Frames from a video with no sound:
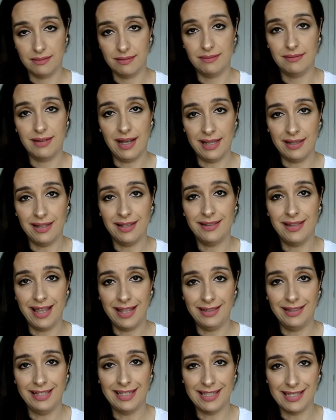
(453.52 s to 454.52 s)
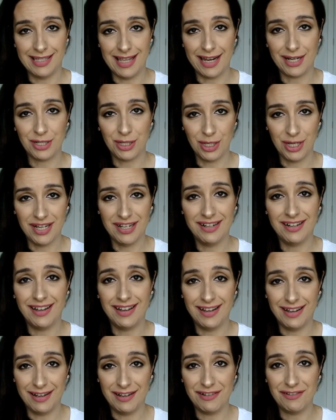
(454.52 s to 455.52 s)
at the deadly section
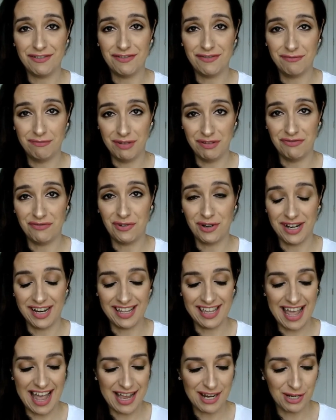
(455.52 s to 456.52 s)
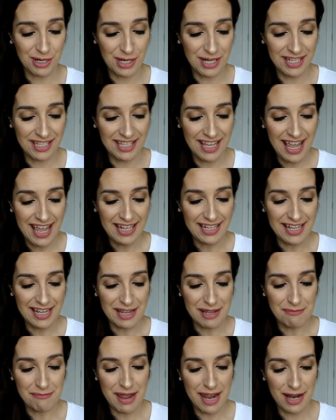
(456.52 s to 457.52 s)
of before the caches,
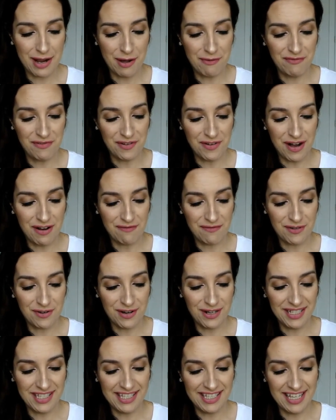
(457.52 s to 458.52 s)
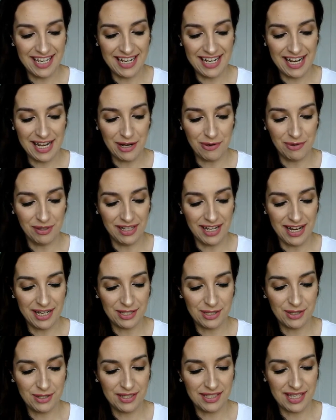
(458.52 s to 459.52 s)
the Make Up For Ever Skin
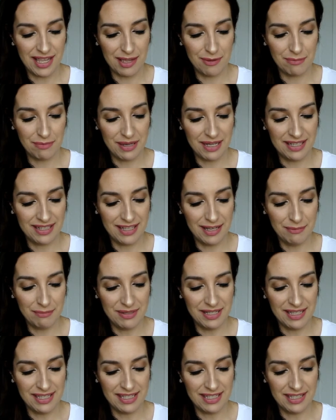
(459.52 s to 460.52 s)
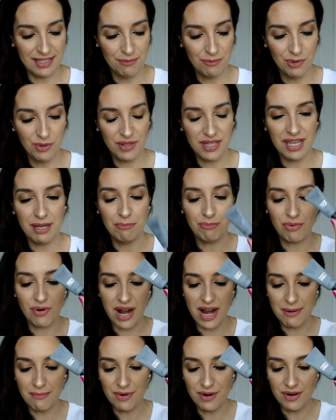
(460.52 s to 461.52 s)
Equalizers. I picked up the Smoothing
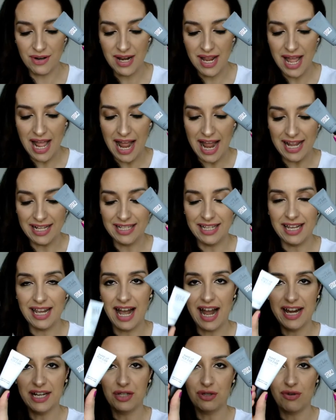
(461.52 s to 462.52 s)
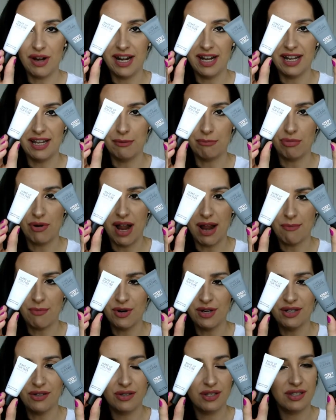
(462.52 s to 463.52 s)
Primer and the Hydrating
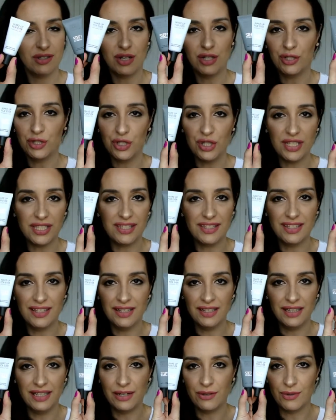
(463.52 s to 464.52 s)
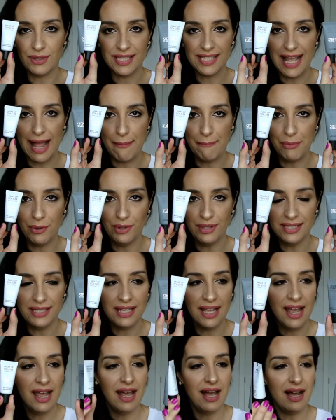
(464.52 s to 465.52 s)
Primer. Those are just the little samples,
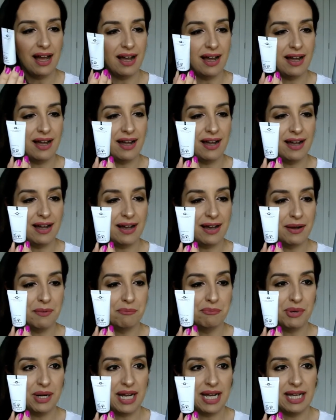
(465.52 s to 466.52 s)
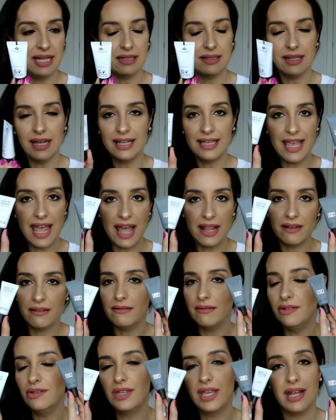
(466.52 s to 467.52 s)
but again,
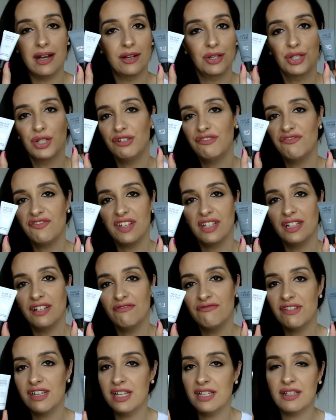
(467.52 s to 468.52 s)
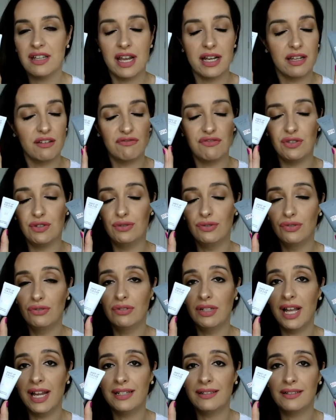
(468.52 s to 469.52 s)
you get a good feel of it, and if you do
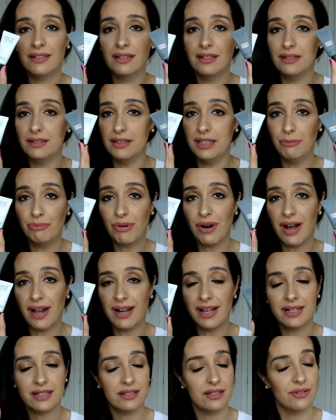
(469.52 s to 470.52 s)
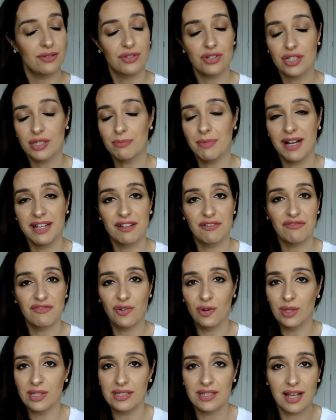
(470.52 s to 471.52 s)
like the product, you just buy the
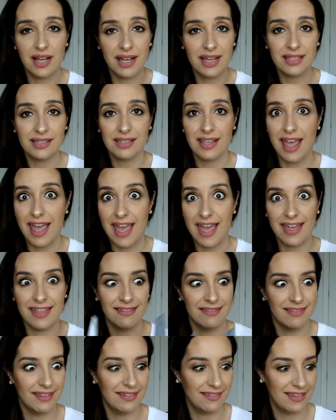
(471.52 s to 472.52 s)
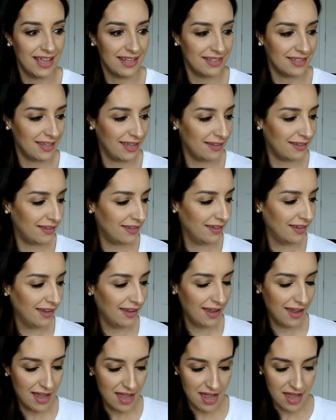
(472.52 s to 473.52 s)
full size and that's it.
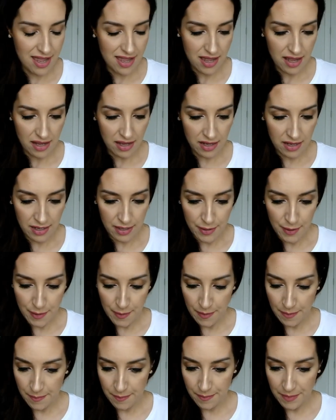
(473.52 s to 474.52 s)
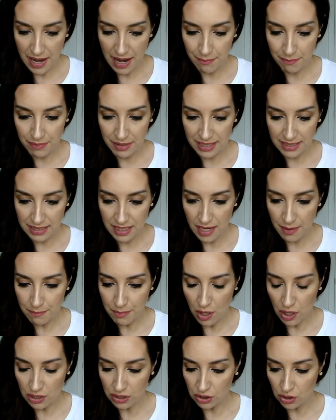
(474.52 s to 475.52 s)
I picked up
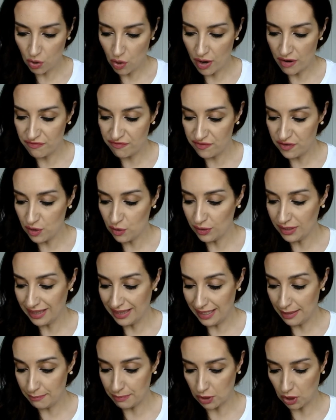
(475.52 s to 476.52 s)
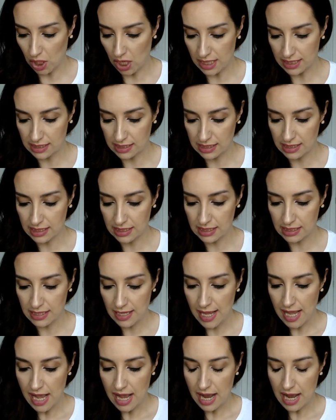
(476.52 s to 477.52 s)
also a few lip glosses.
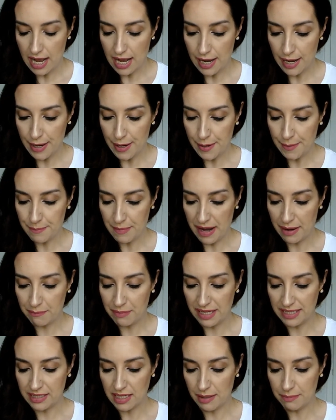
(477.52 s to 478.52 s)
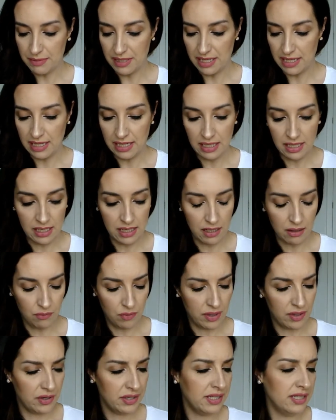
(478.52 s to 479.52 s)
I picked up the,
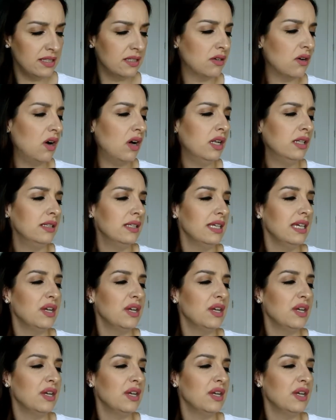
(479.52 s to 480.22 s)
what are these called? The